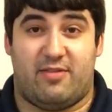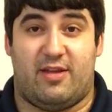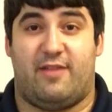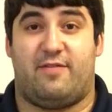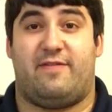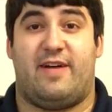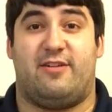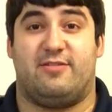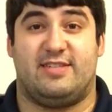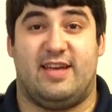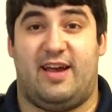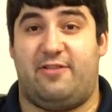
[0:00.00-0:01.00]
They have the final
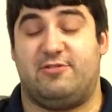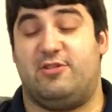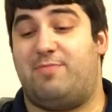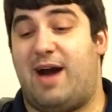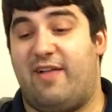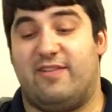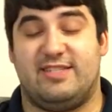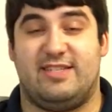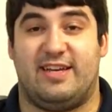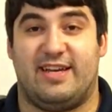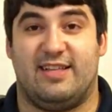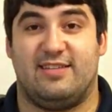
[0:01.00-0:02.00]
say. There's no
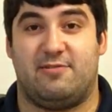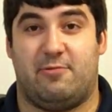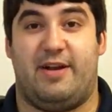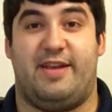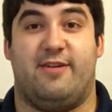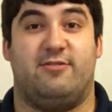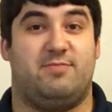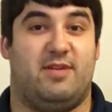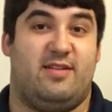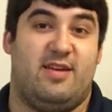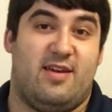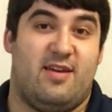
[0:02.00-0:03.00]
policy against radios, but
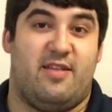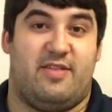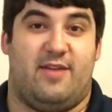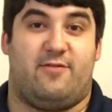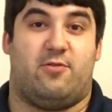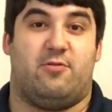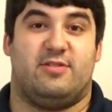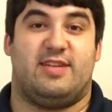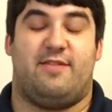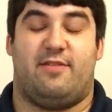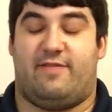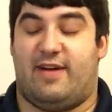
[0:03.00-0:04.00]
they, of course,
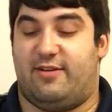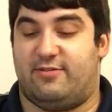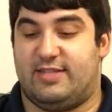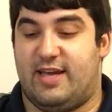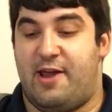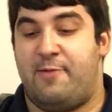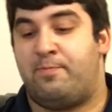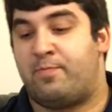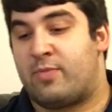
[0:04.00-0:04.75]
have the final say.